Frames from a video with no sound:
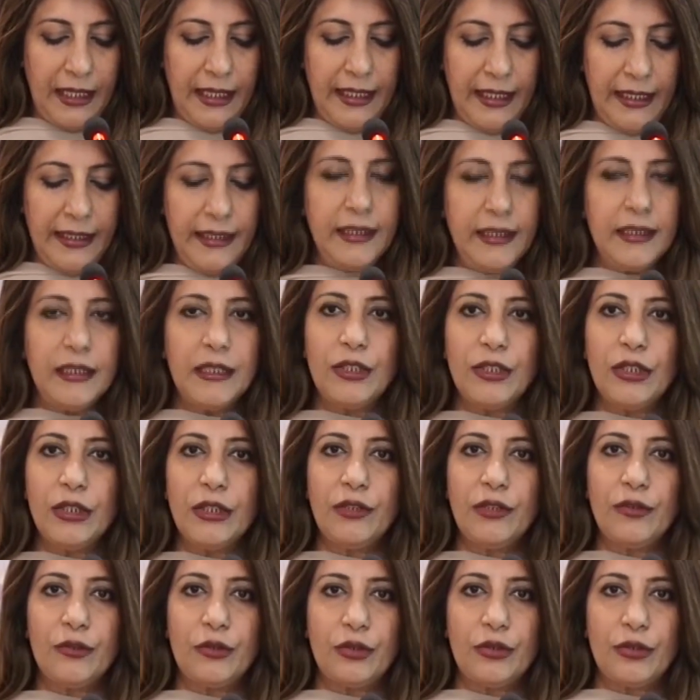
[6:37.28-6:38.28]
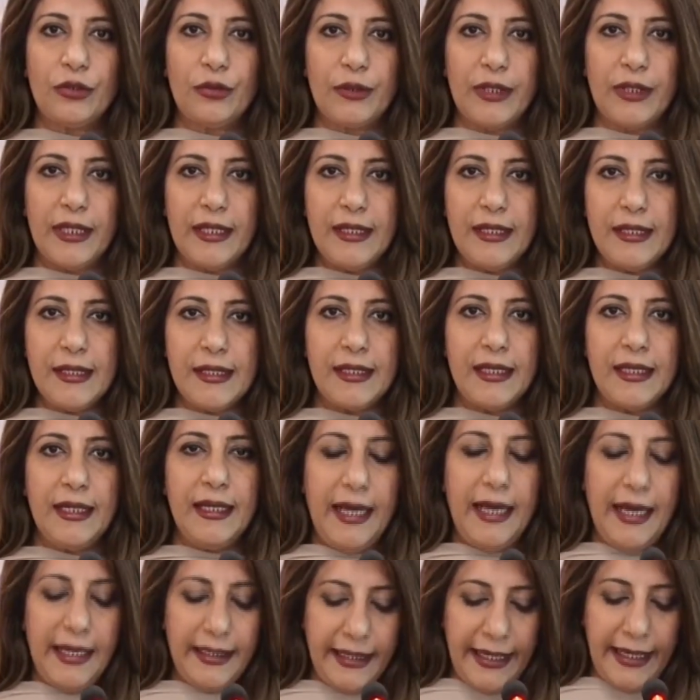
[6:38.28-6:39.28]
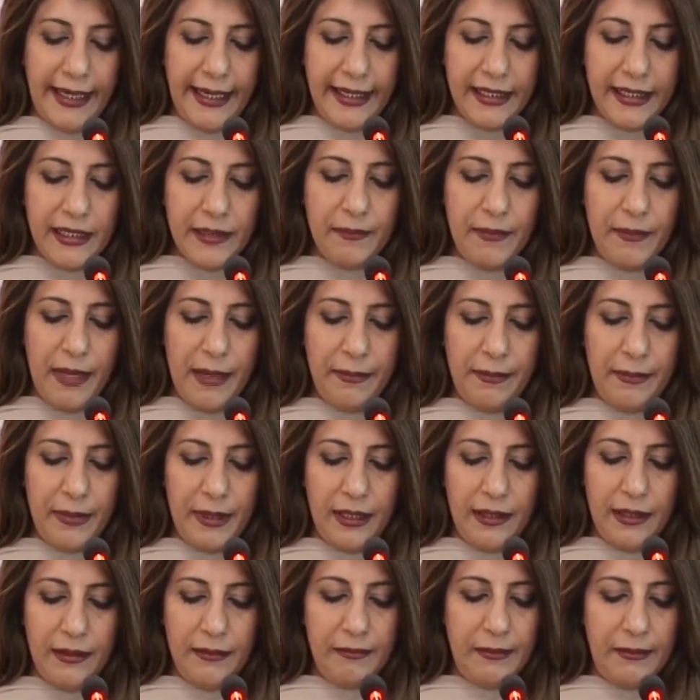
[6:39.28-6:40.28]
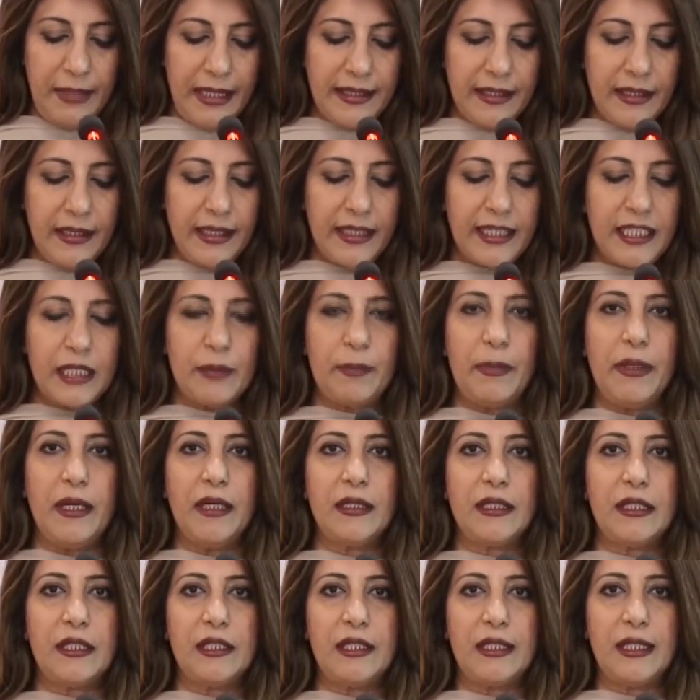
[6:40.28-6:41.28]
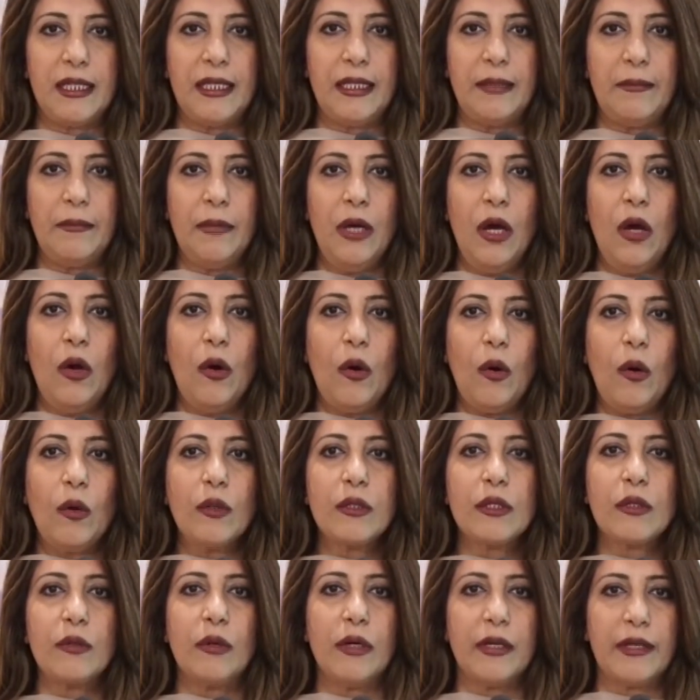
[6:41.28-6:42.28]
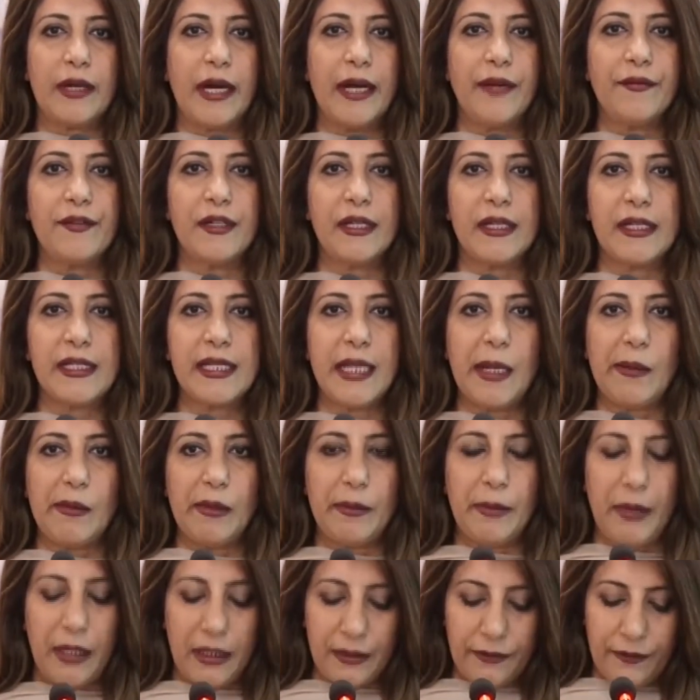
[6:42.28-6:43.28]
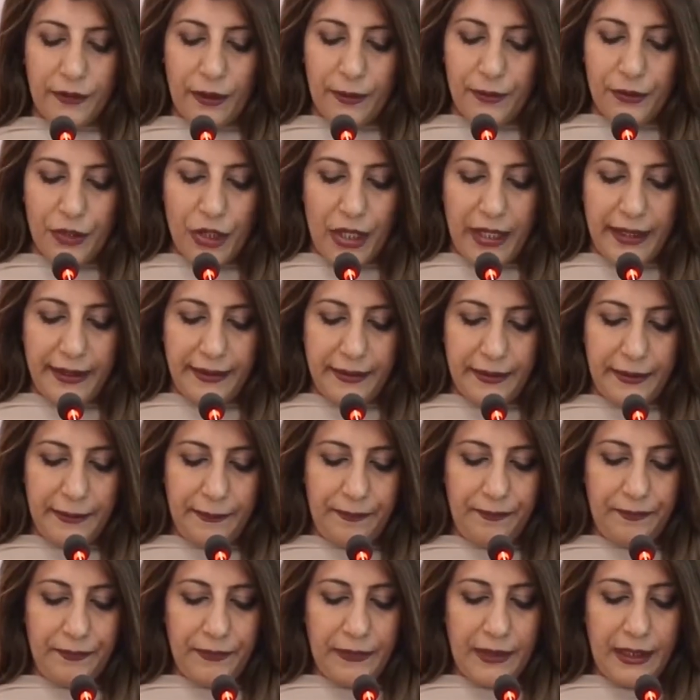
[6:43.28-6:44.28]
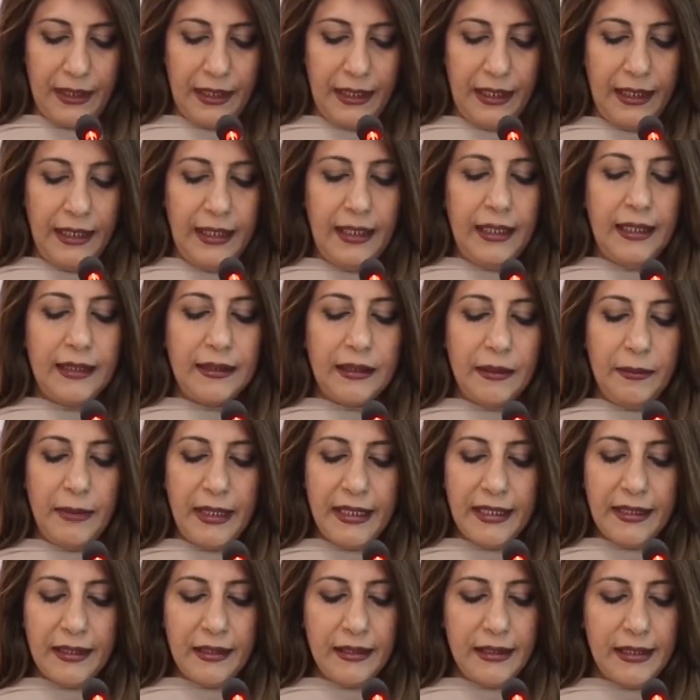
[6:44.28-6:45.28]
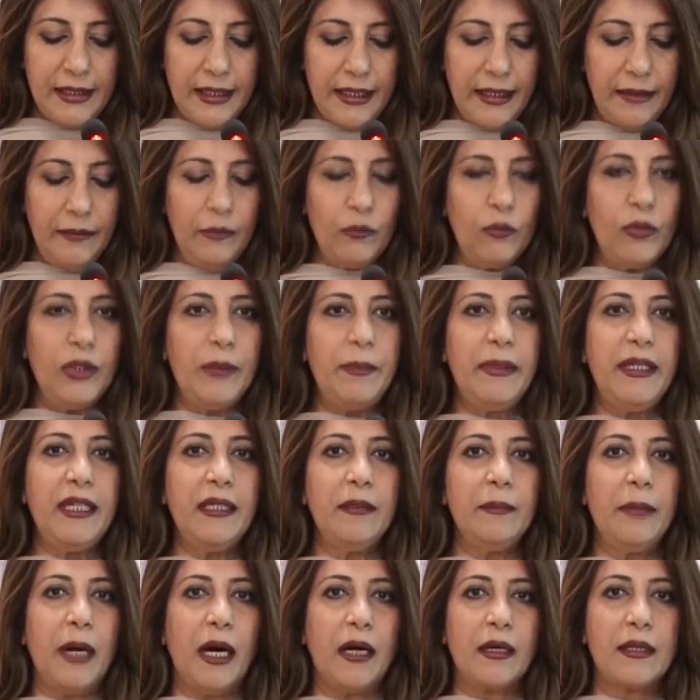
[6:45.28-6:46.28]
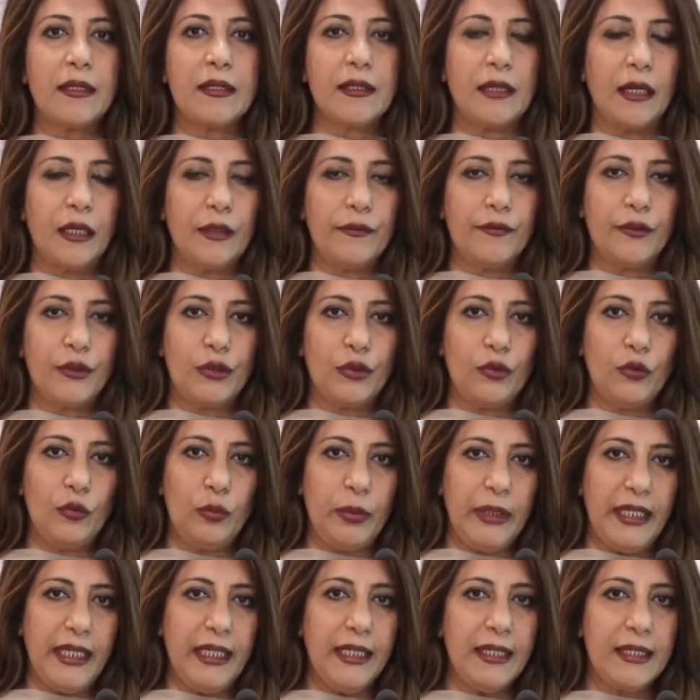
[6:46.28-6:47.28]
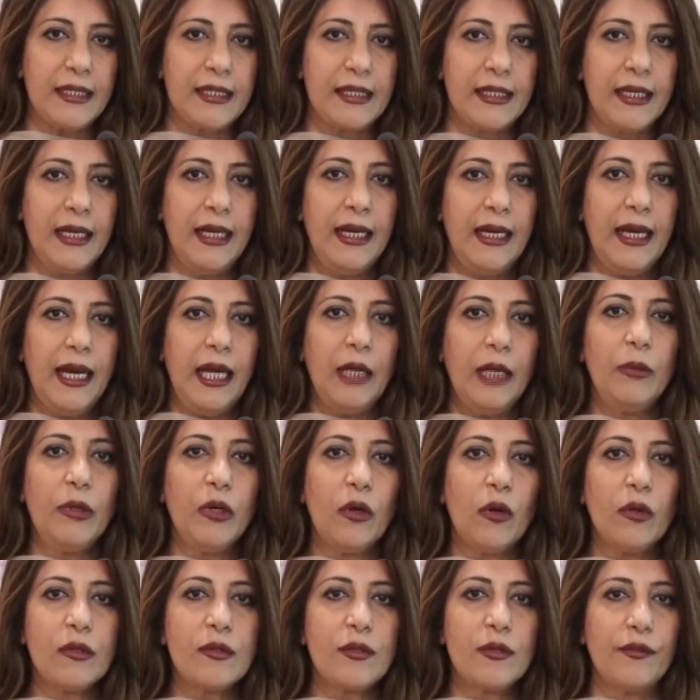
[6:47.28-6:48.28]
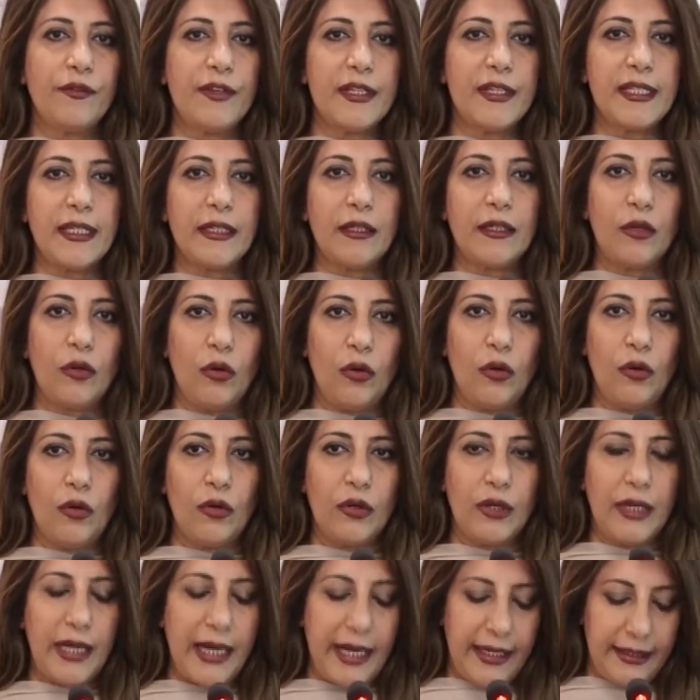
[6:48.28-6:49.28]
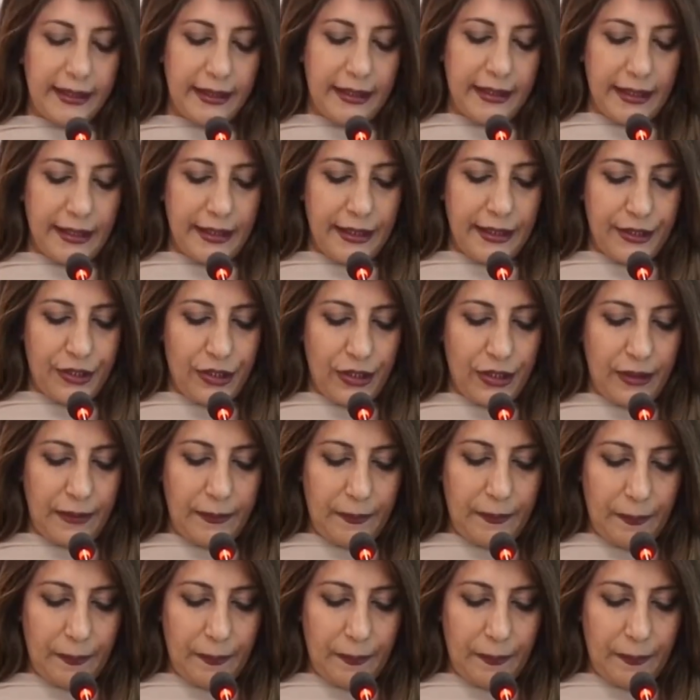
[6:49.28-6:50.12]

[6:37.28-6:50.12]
In addition to, to this, an eight member medical expert team also arrived in Islamabad from China. The medical team will be in Pakistan for two weeks and will also visit Lahore and Karachi.